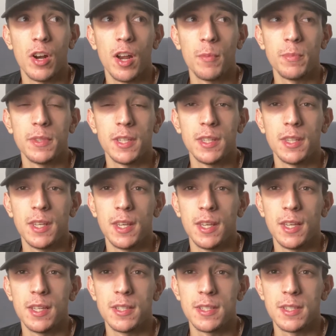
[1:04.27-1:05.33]
update
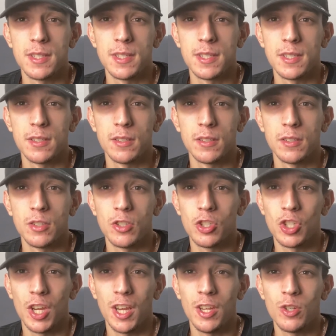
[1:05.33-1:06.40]
is
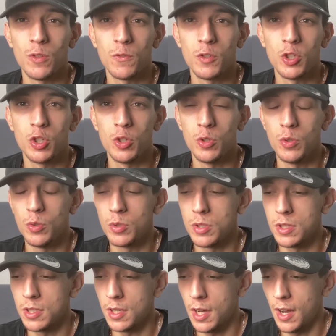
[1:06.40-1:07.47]
change of
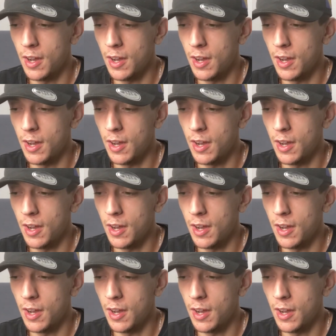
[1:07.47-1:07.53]
shoes.